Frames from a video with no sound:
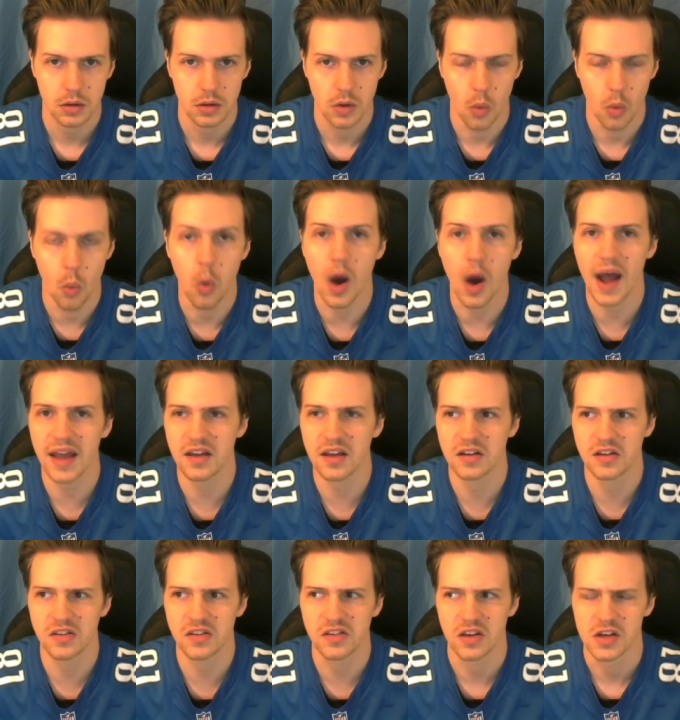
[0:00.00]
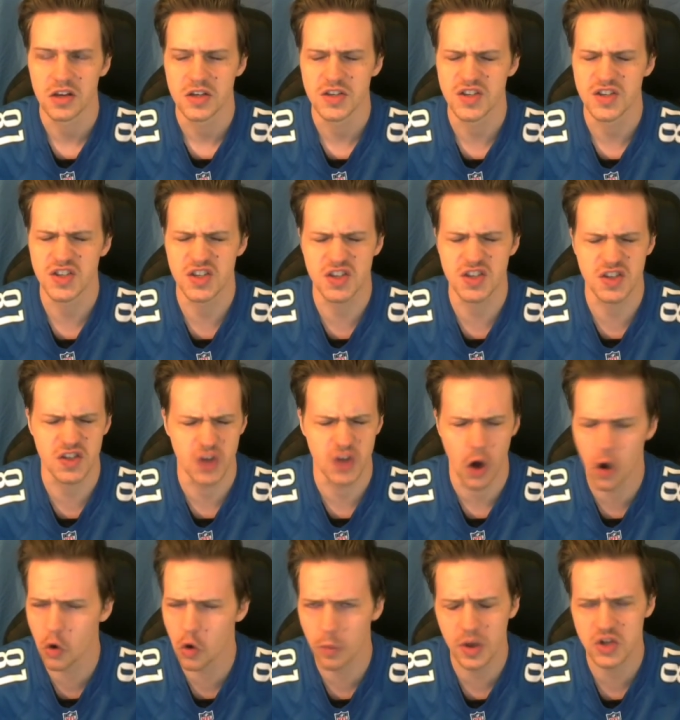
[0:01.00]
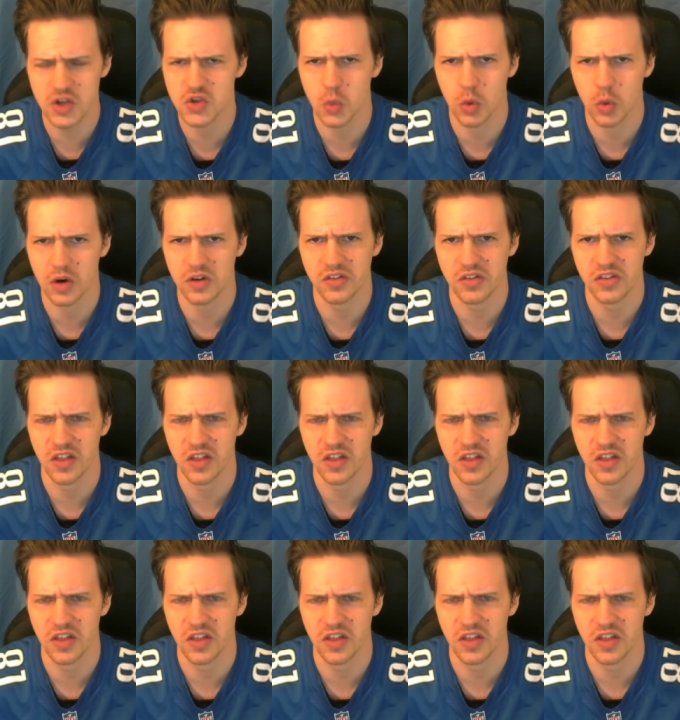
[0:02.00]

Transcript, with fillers: Why is so much worse